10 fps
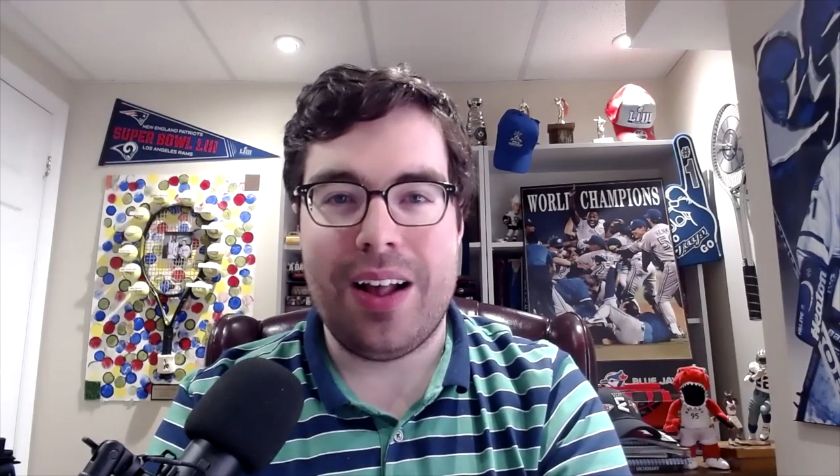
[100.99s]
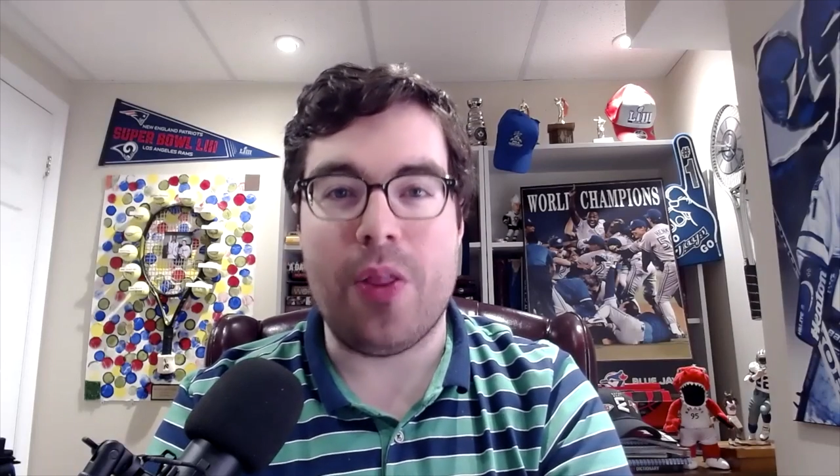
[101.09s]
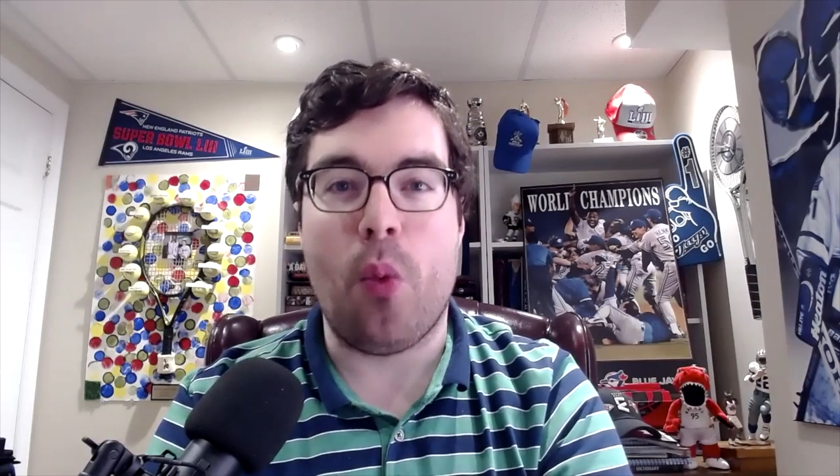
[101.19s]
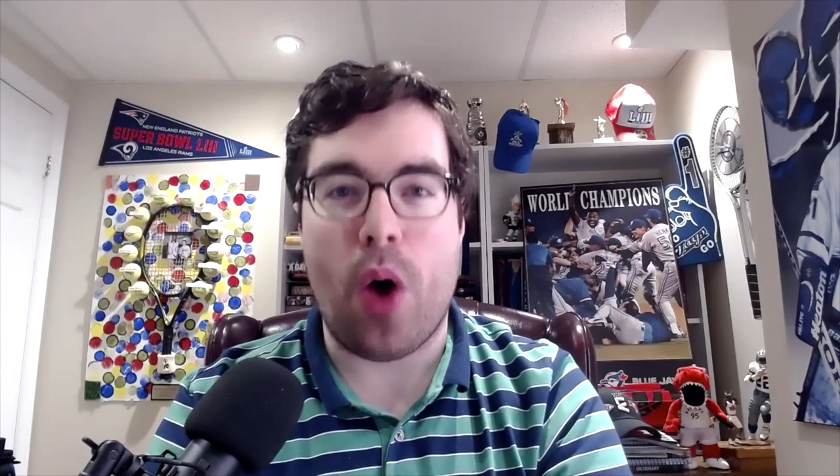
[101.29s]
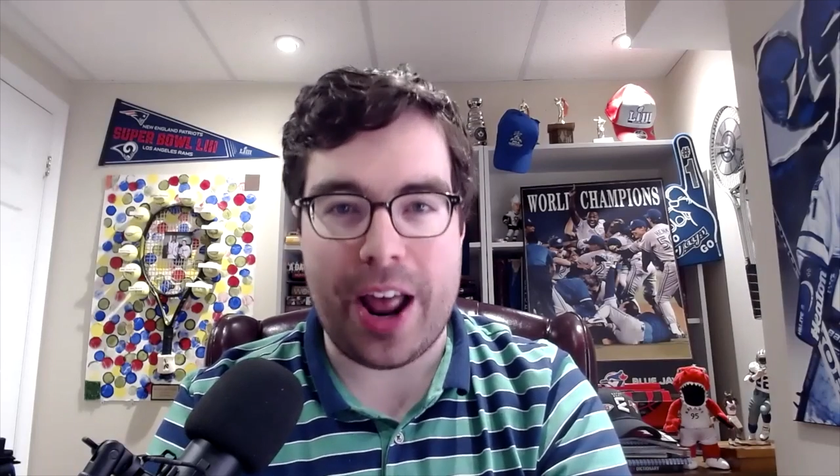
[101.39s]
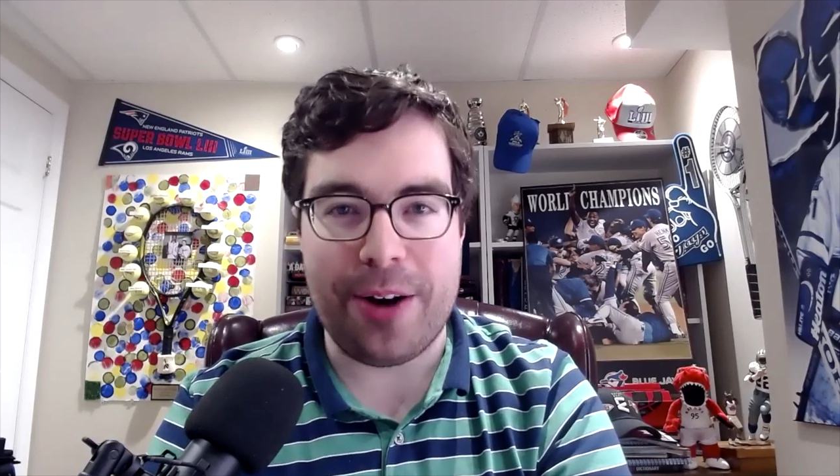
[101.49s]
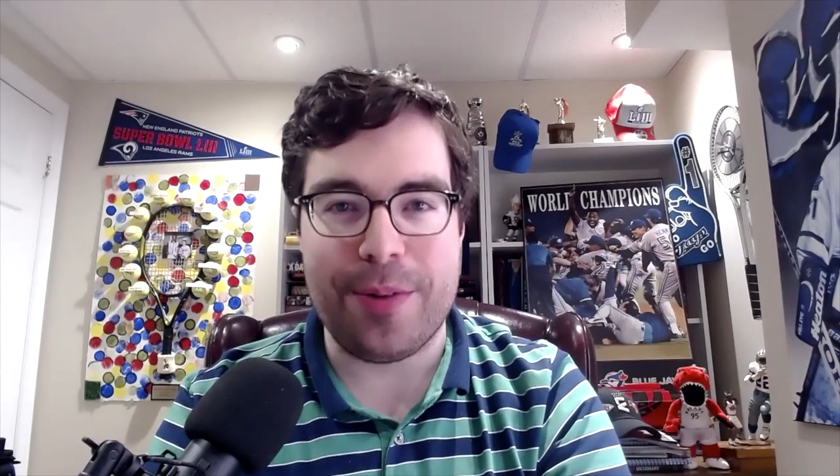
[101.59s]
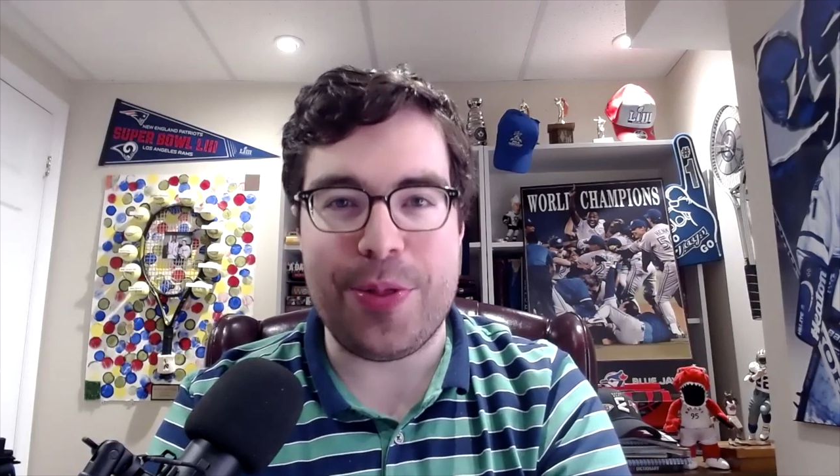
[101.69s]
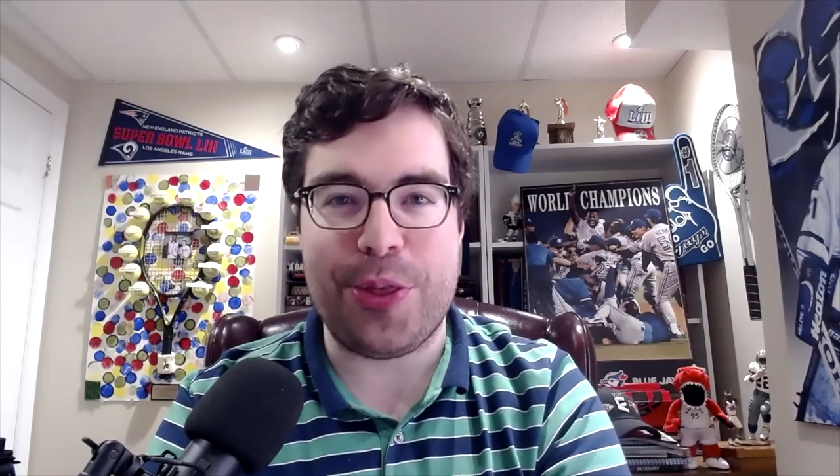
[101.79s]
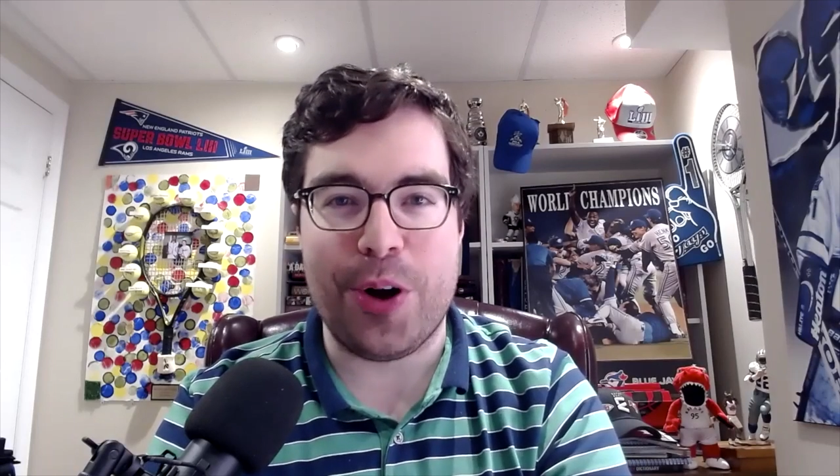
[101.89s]
on the
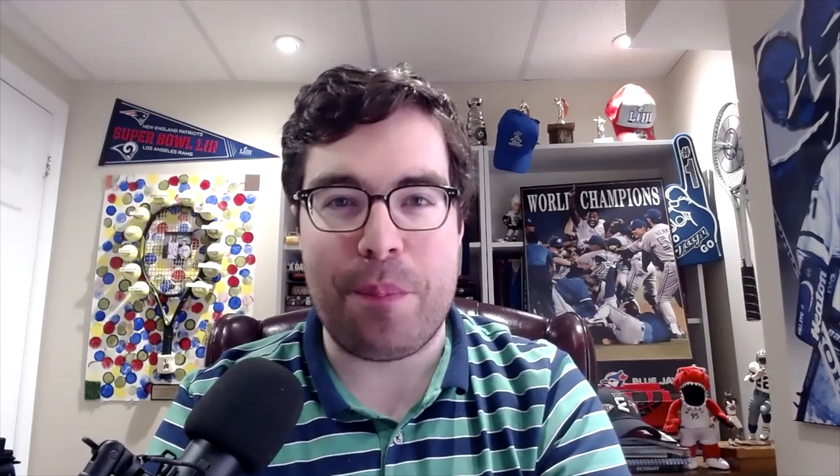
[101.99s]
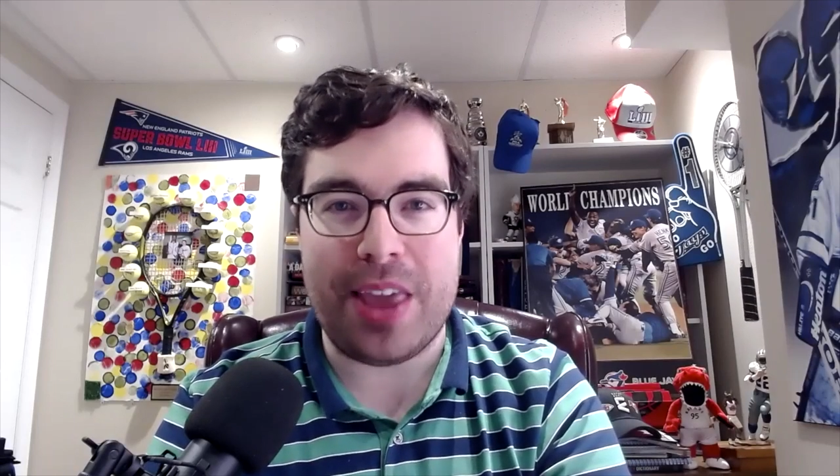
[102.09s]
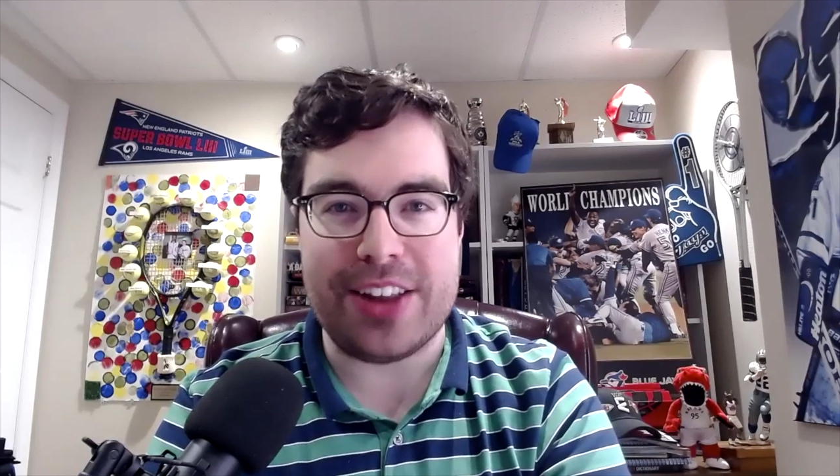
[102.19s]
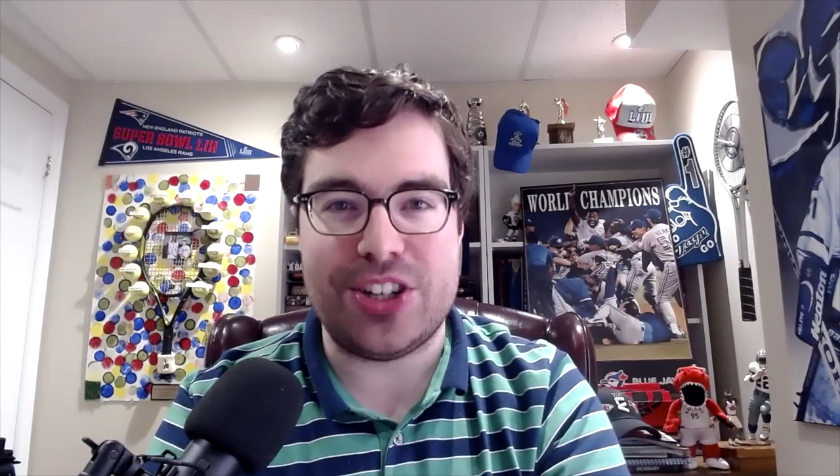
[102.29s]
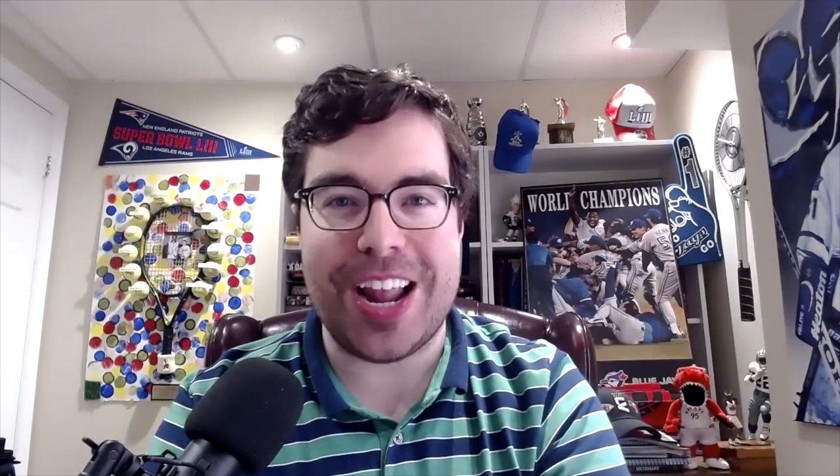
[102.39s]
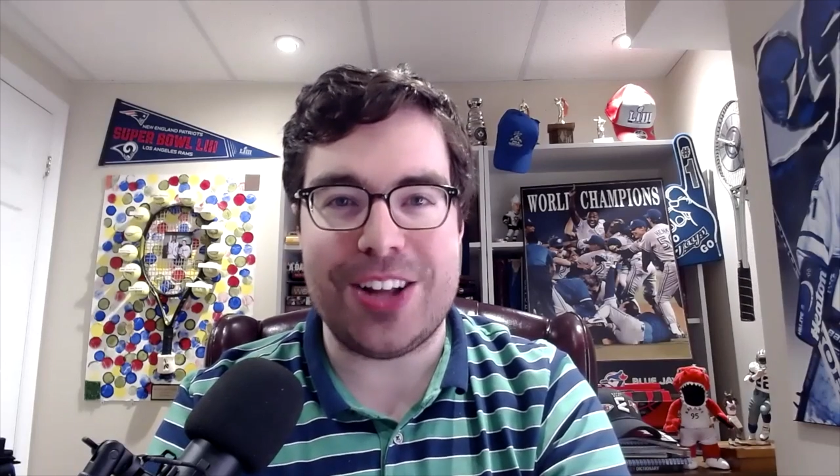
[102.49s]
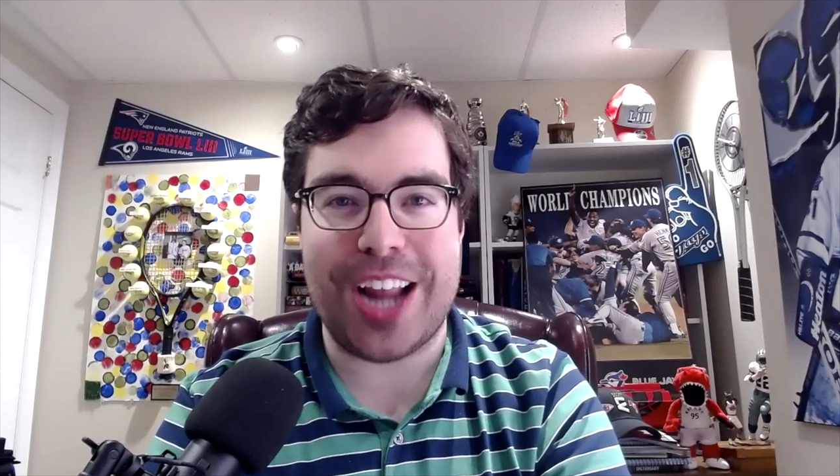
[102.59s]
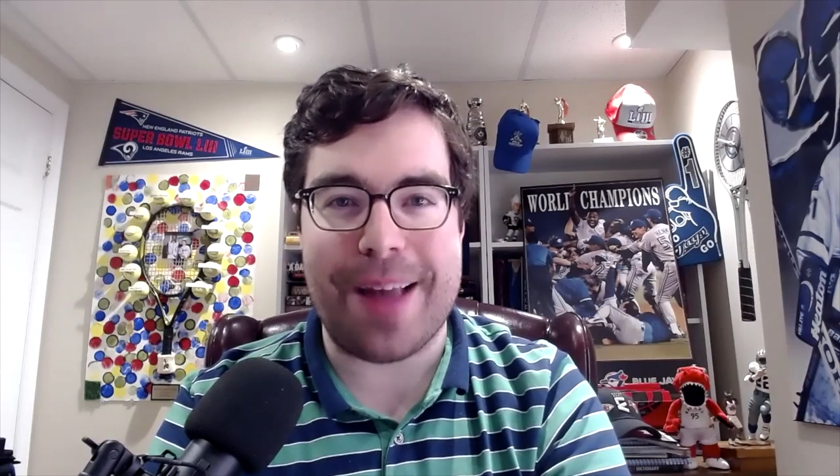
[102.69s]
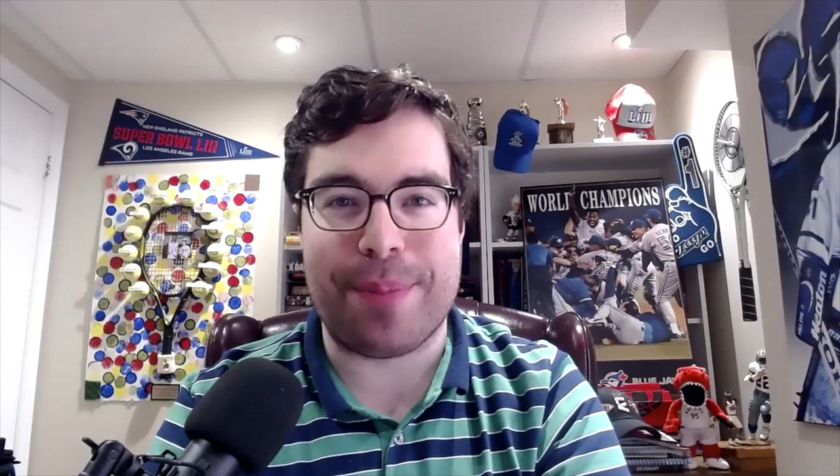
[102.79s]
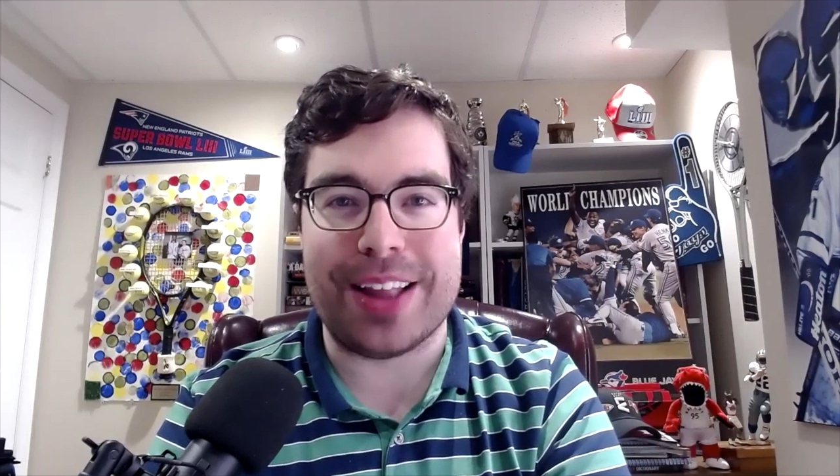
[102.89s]
103rd PGA
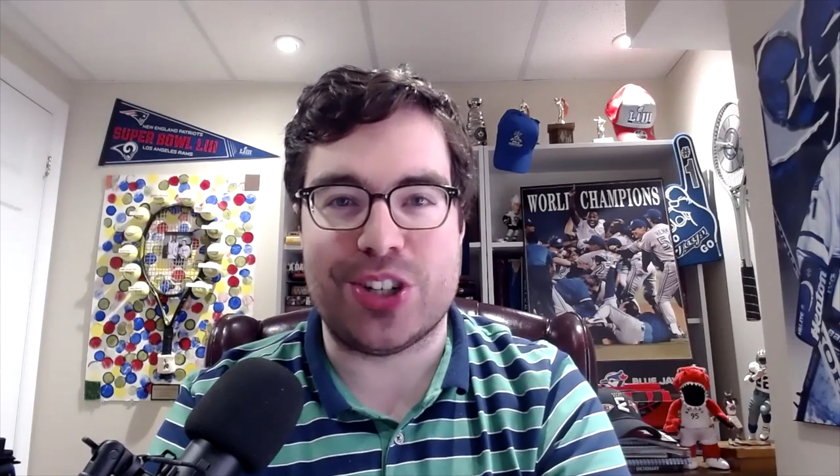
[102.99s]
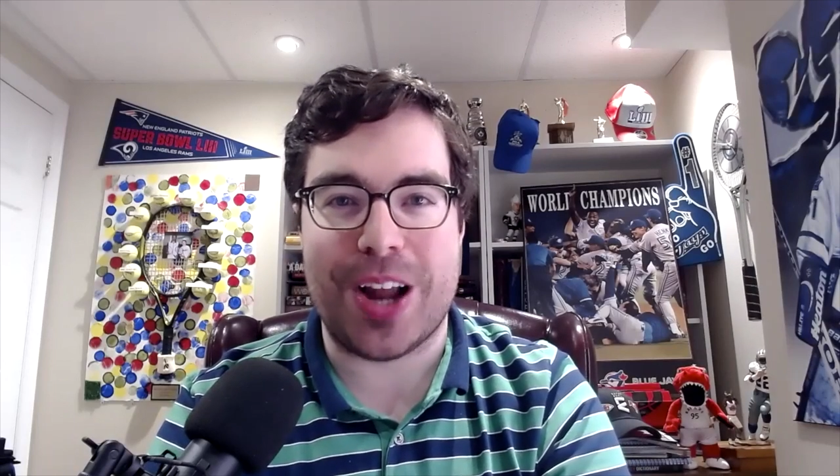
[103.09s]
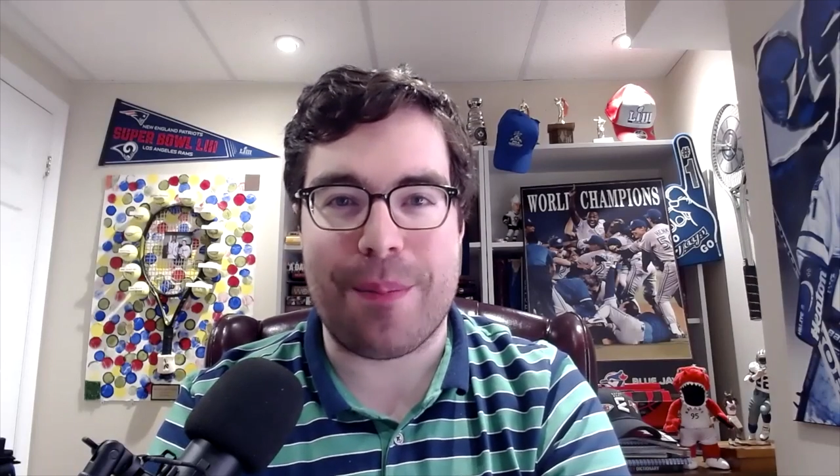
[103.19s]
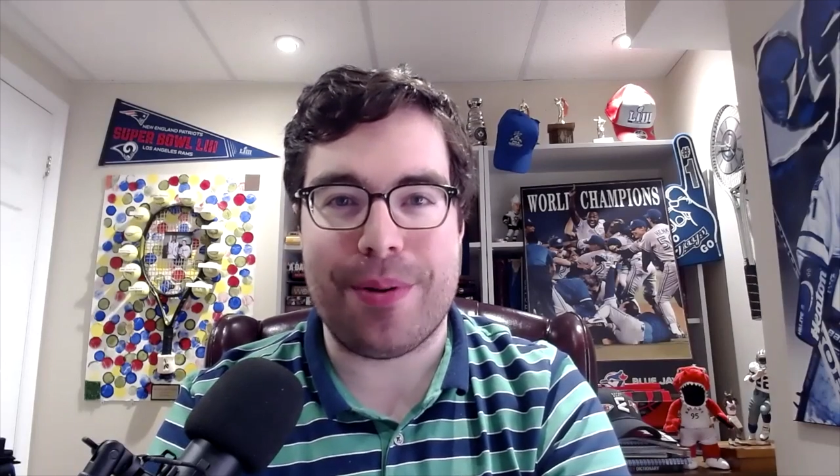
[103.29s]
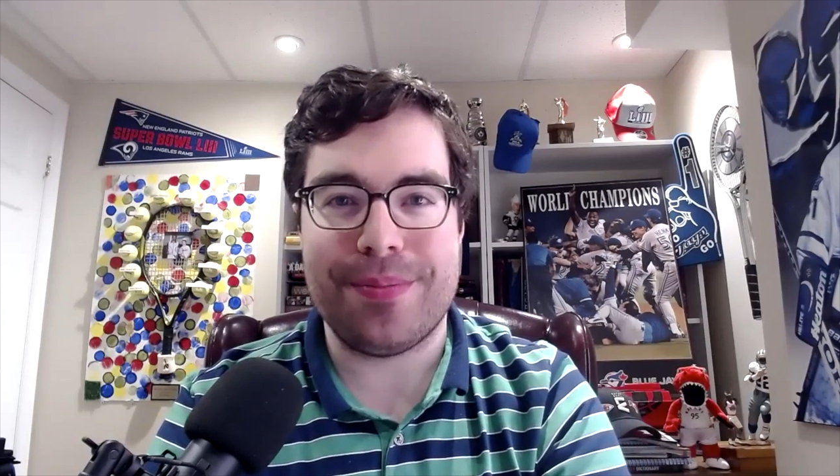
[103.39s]
Championship.